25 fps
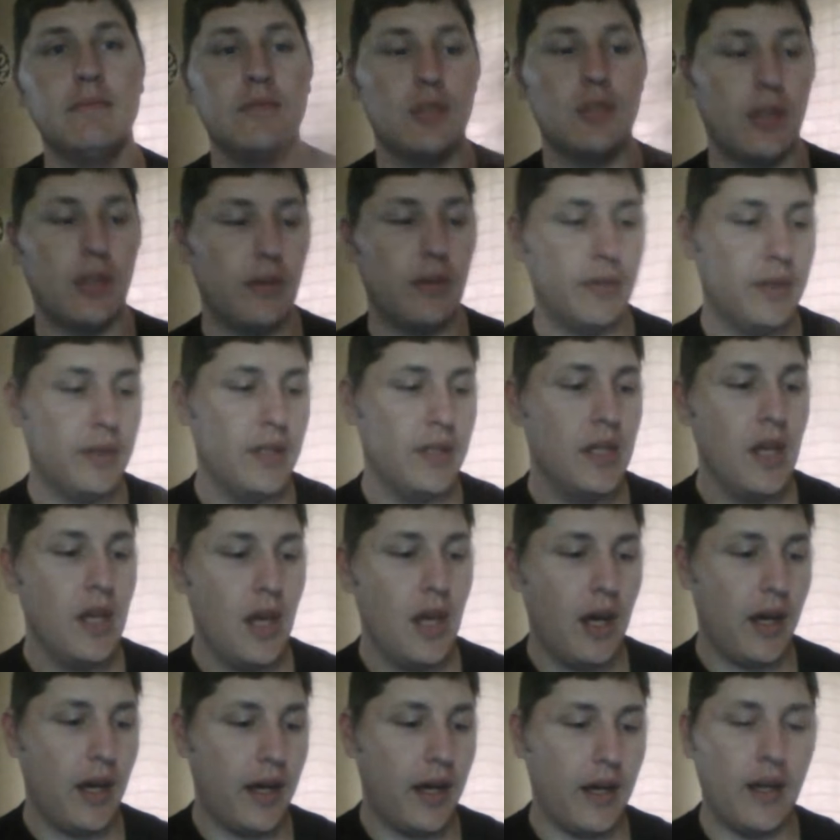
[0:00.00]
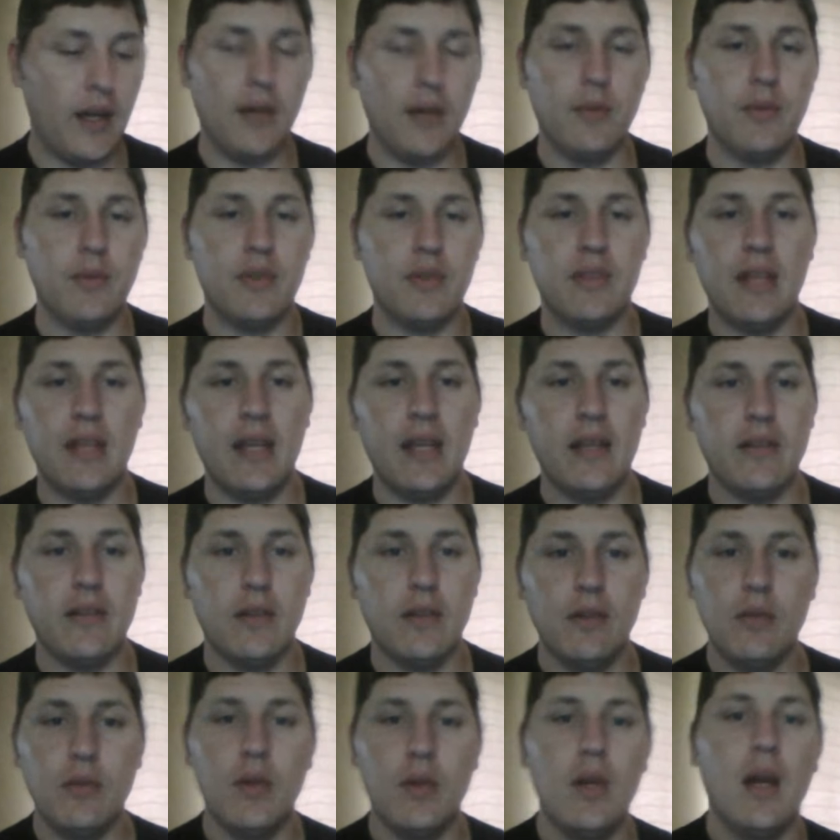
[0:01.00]
So with that
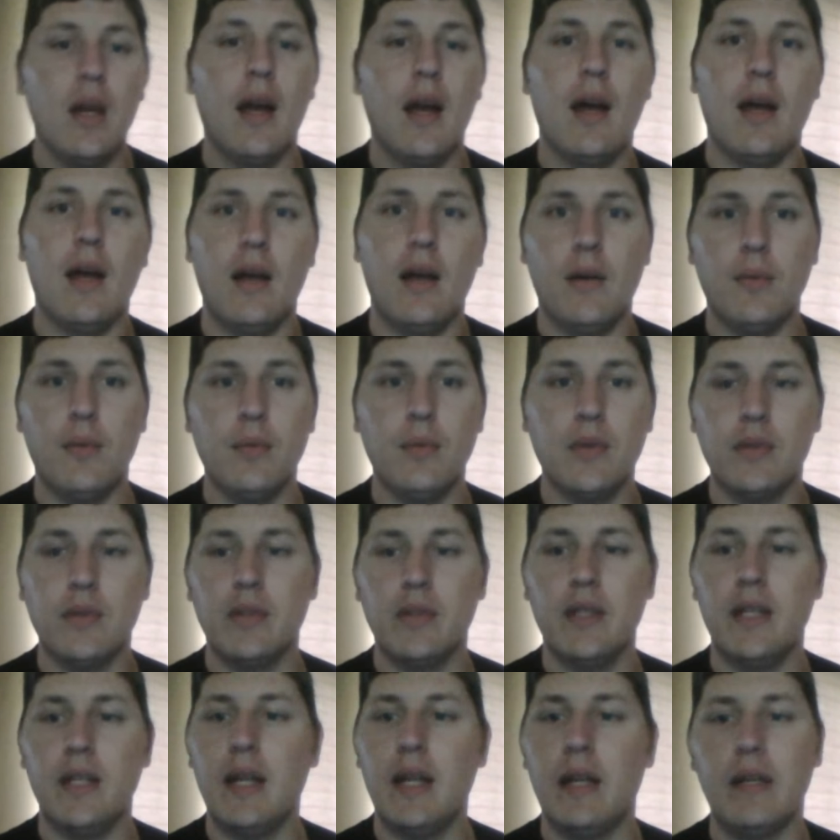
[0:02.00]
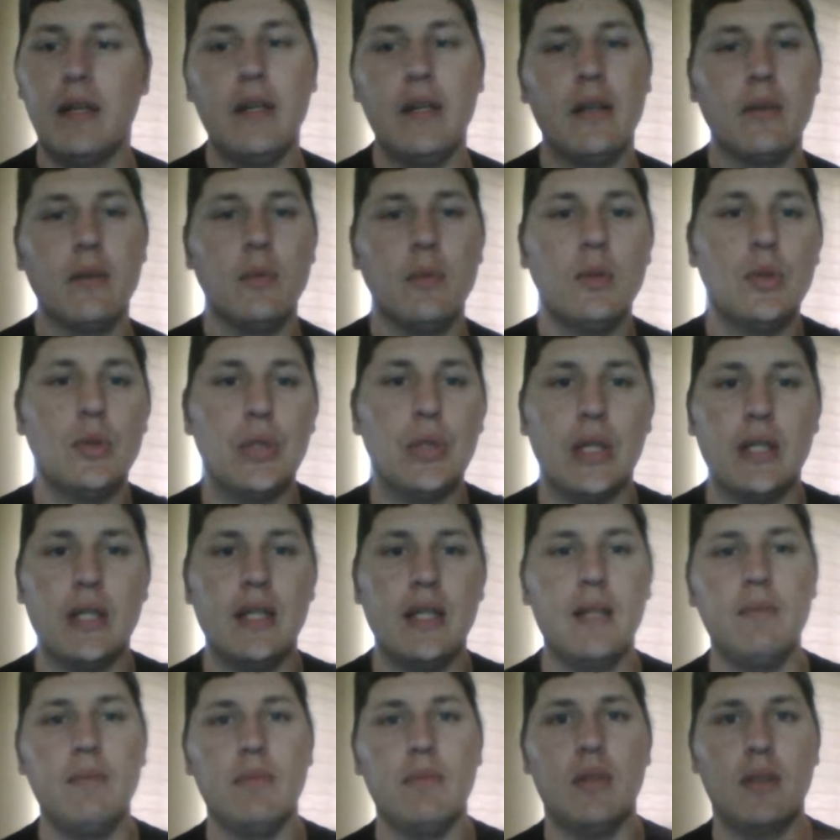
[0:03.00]
though, we're gonna get out of here. I'm gonna try to
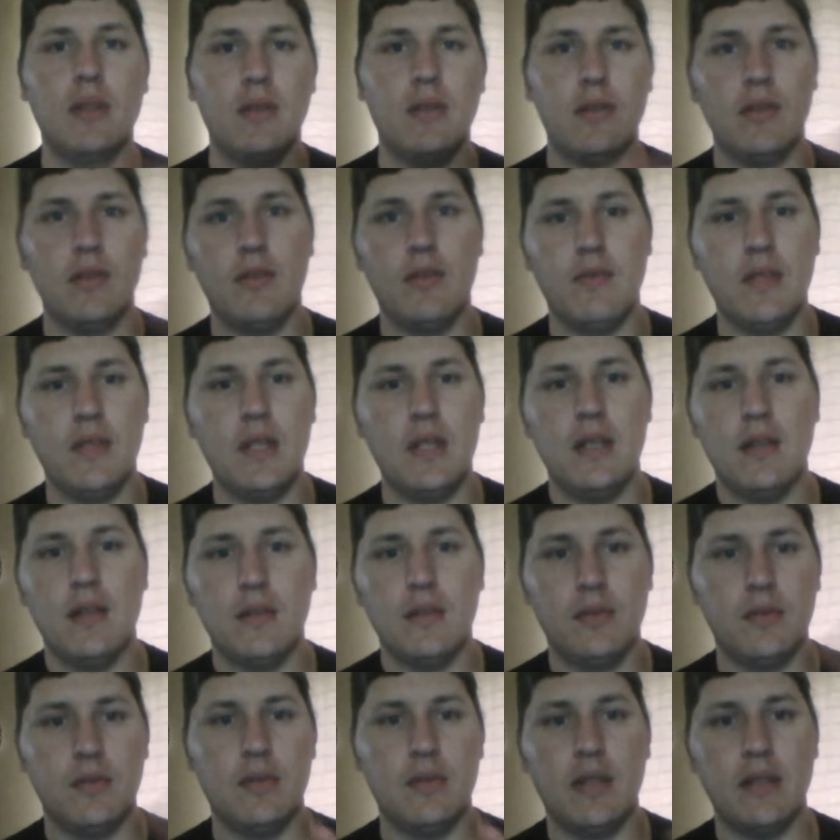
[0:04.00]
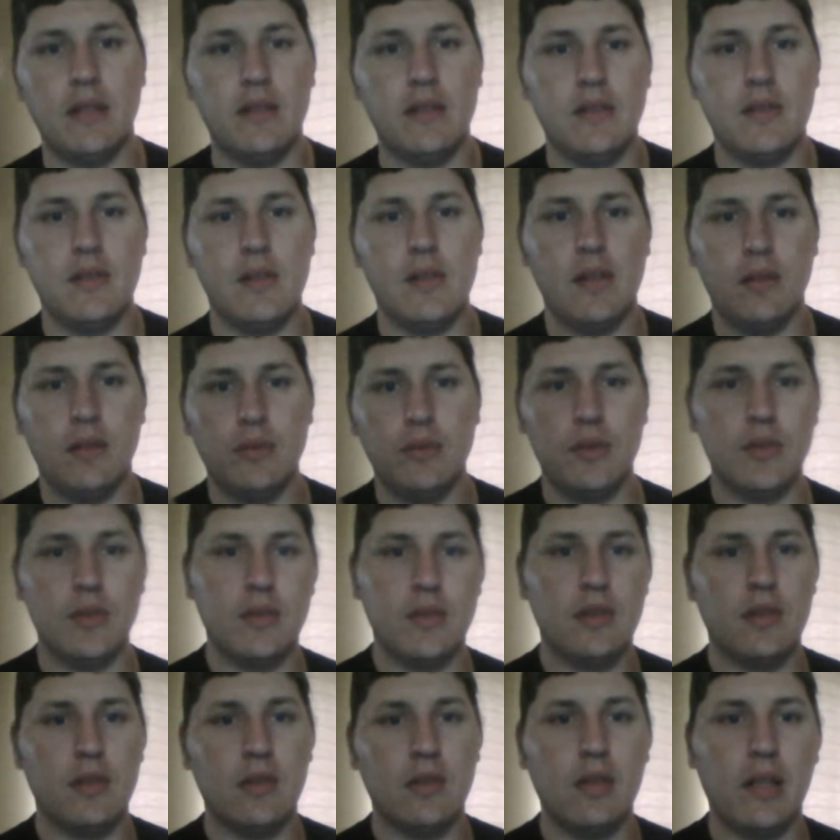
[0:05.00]
keep the videos that's, you know,
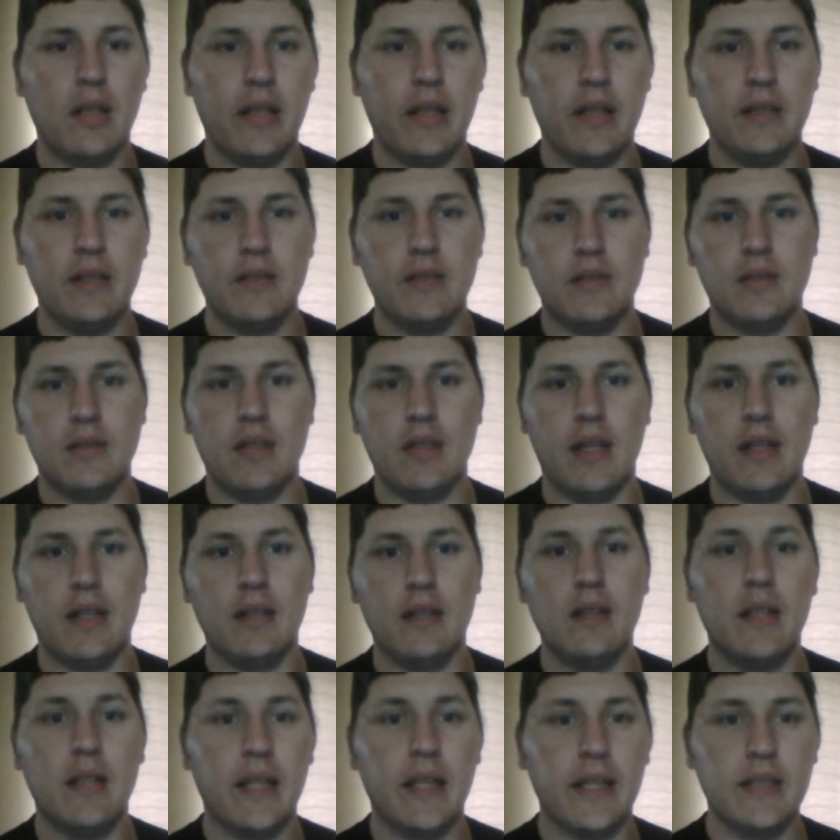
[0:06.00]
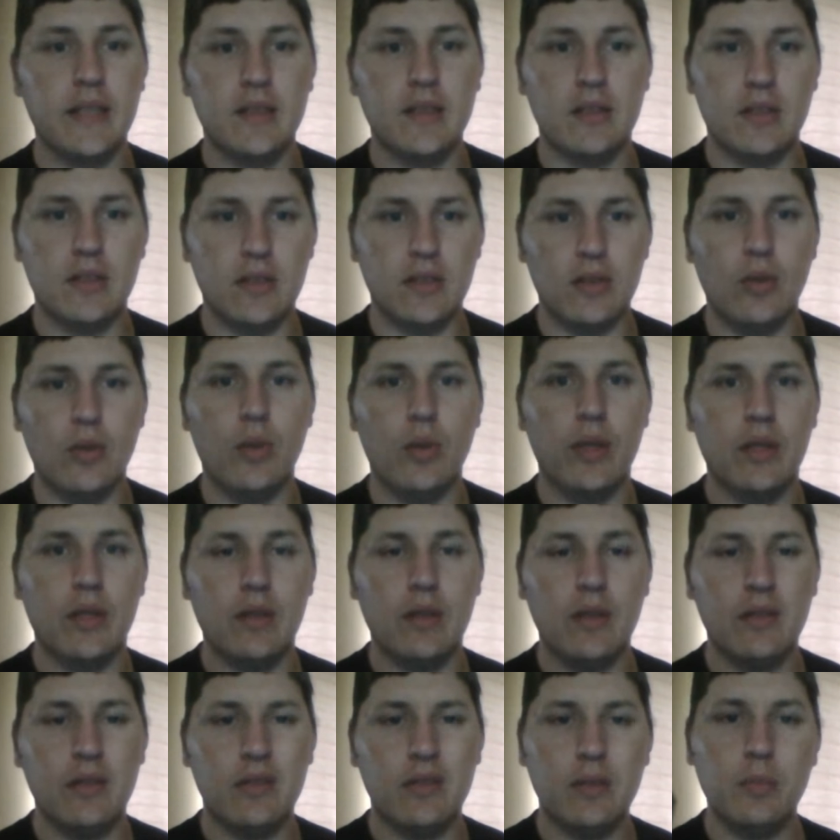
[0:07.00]
just a glance, at a glance, and
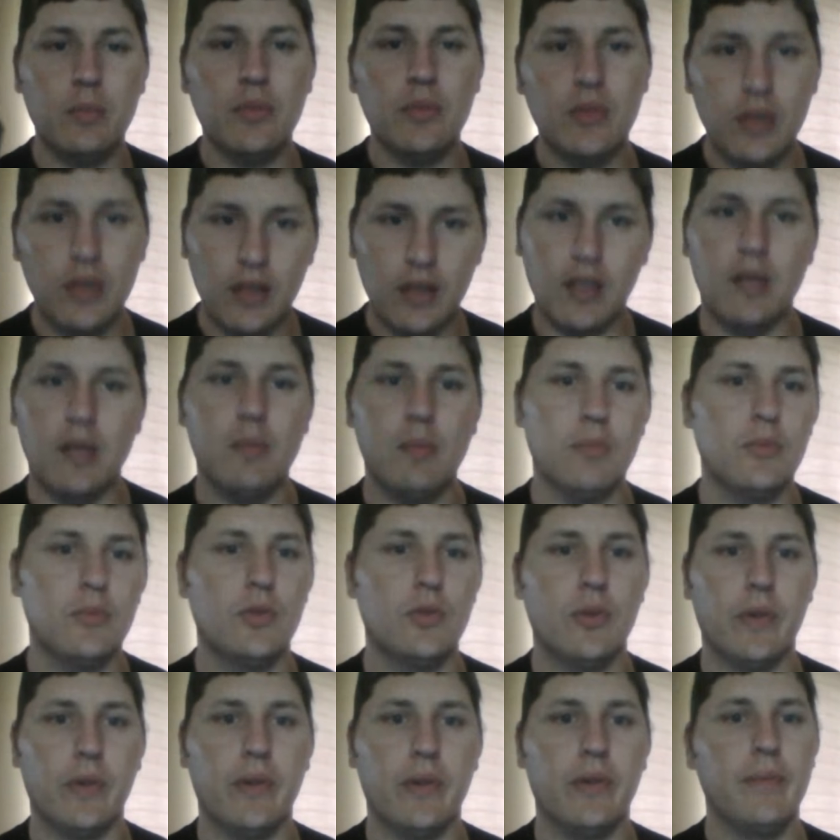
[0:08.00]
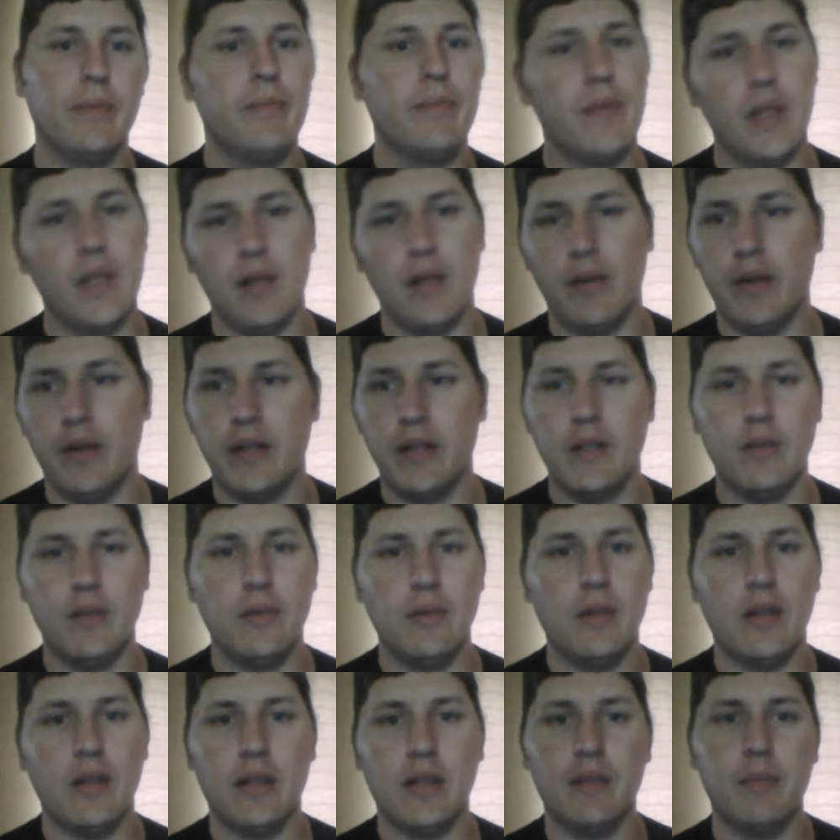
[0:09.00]
quick looks. I'm gonna try to keep them shorter. You know, I
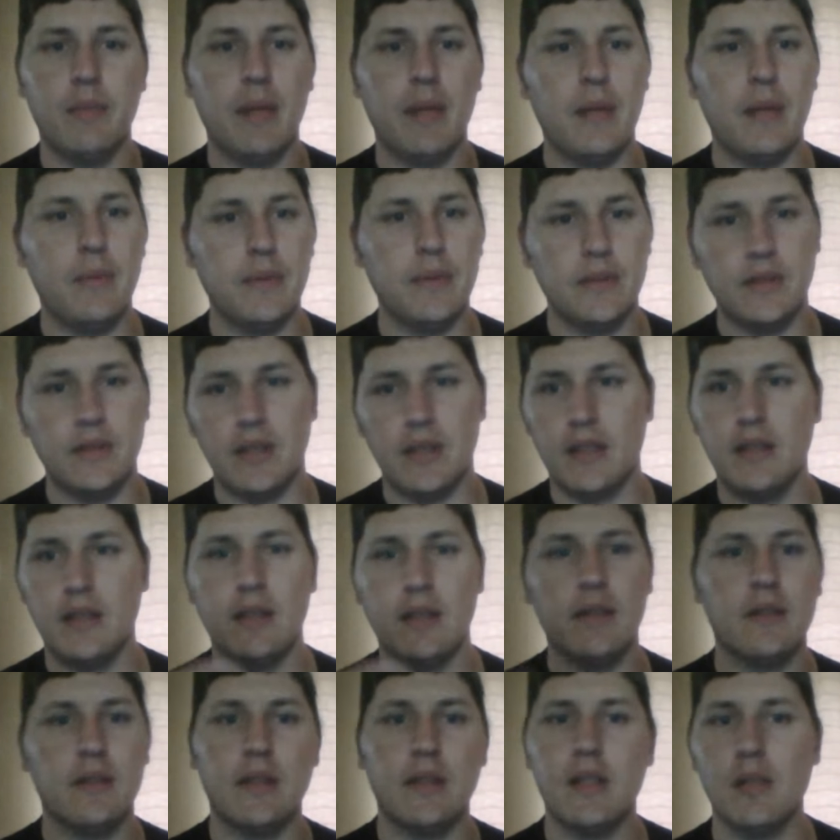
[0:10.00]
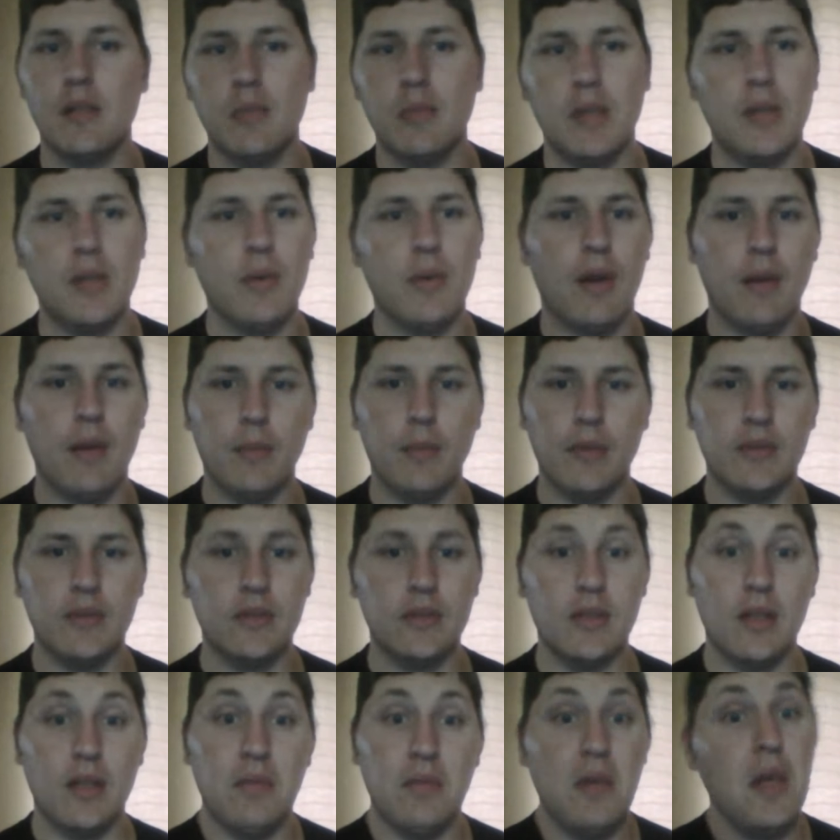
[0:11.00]
know not everybody wants to sit there and hear me ramble
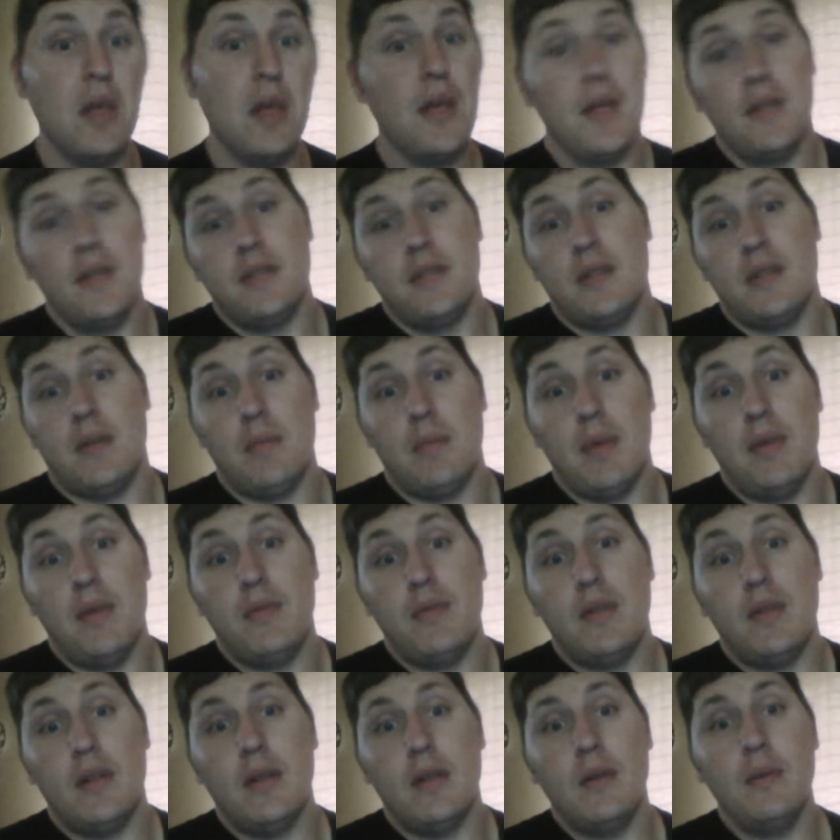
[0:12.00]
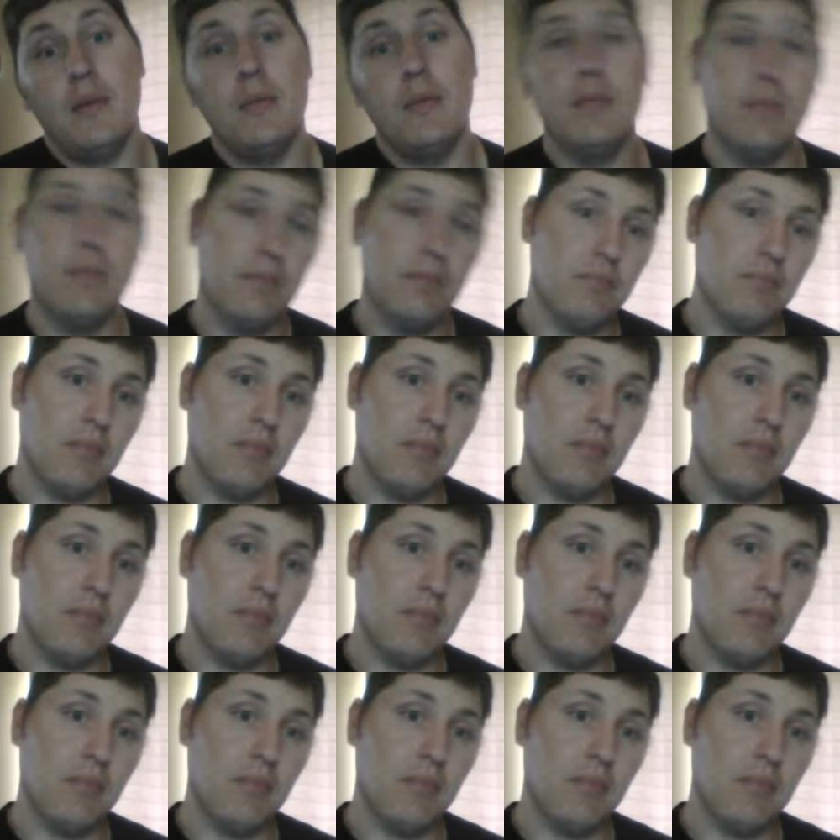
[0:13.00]
and stuff. Some of you do.